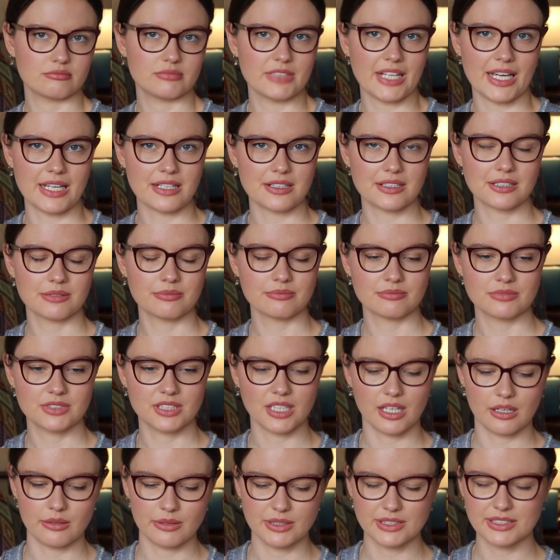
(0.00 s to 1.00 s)
knit,
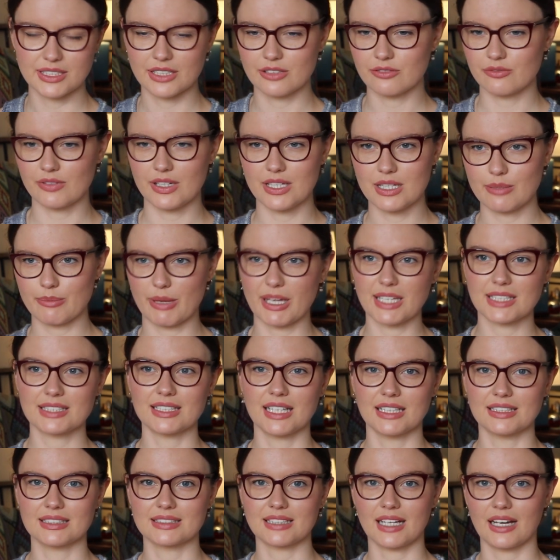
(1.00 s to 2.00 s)
so it didn't really make
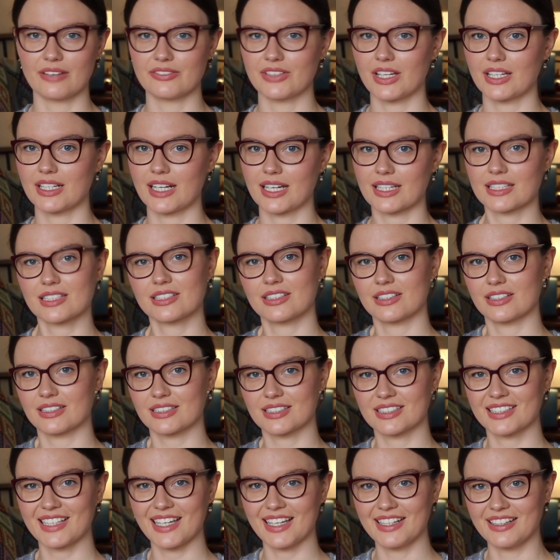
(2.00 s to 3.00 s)
sense to have that next to the
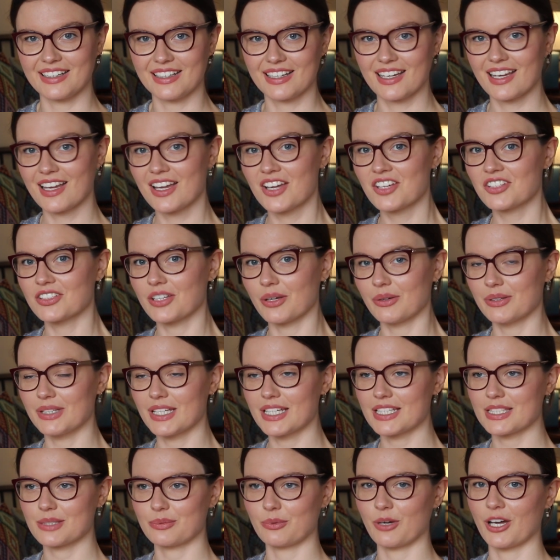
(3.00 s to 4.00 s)
skin. So in
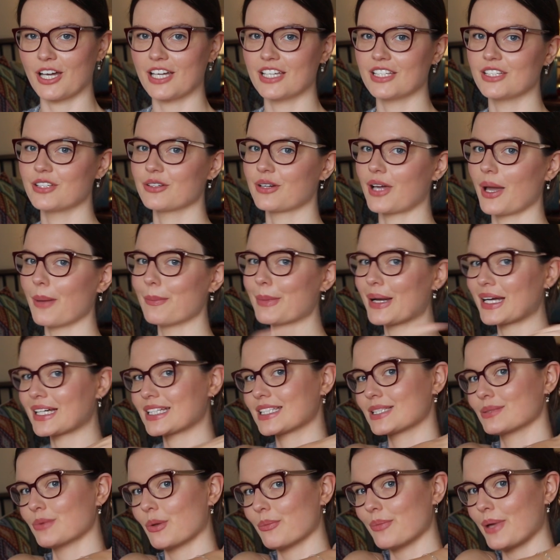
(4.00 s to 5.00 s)
this way you get
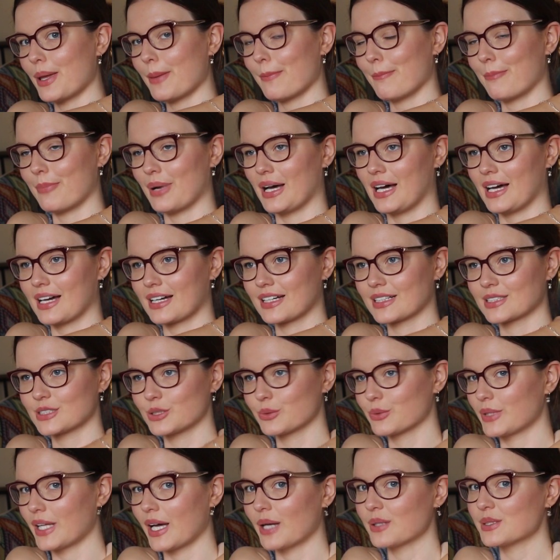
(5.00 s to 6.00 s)
maximum
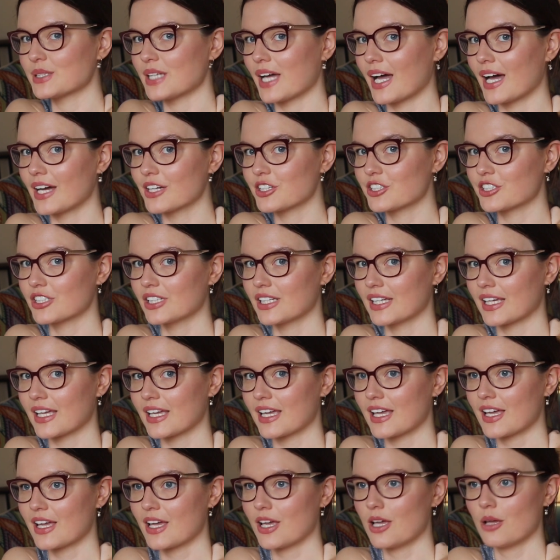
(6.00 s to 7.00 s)
impact without it
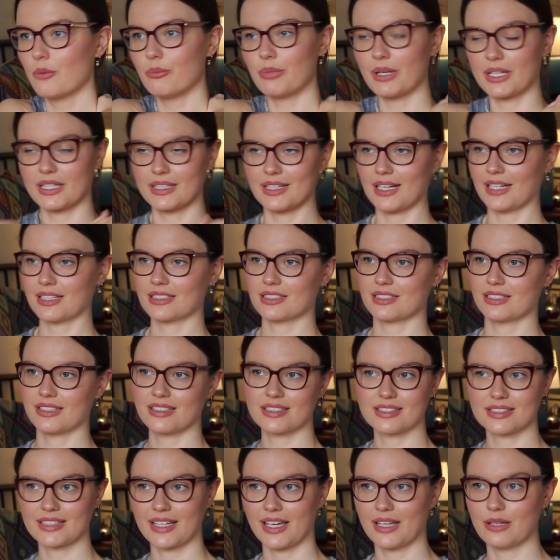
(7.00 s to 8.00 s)
actually being next to
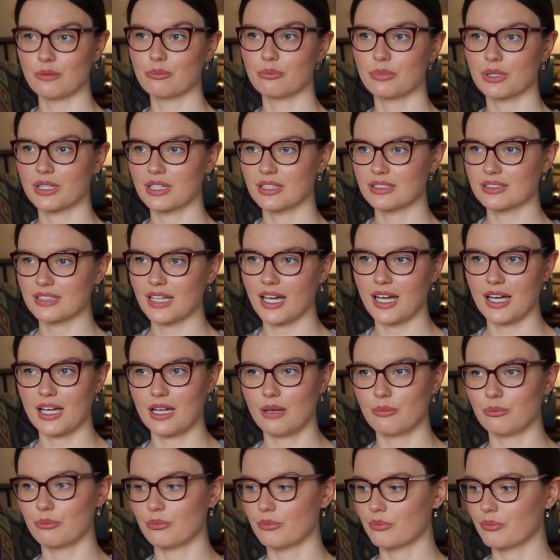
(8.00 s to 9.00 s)
the skin, because I
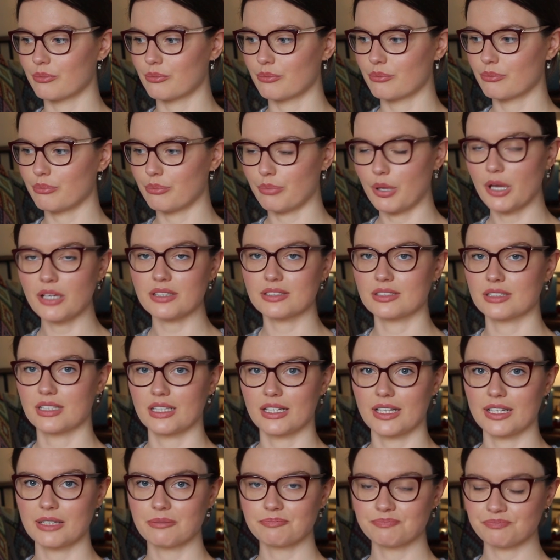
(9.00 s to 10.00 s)
am
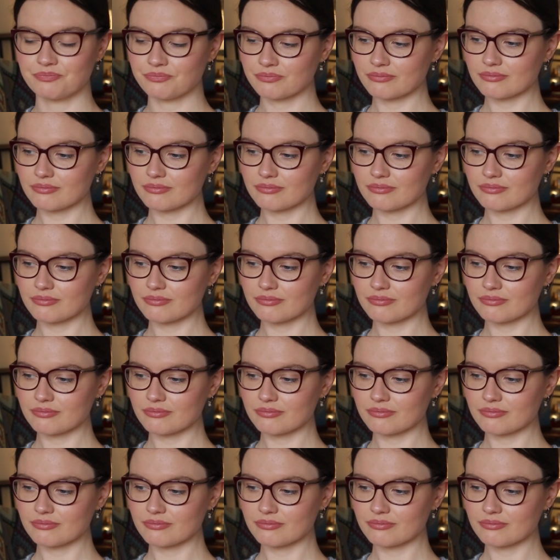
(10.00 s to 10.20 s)
personally